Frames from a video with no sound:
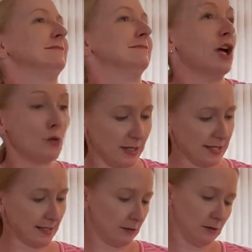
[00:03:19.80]
Oh, and
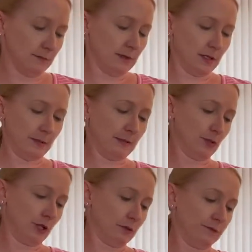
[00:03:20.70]
these are, so people
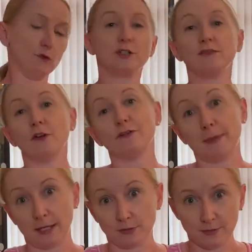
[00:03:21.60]
know, £45.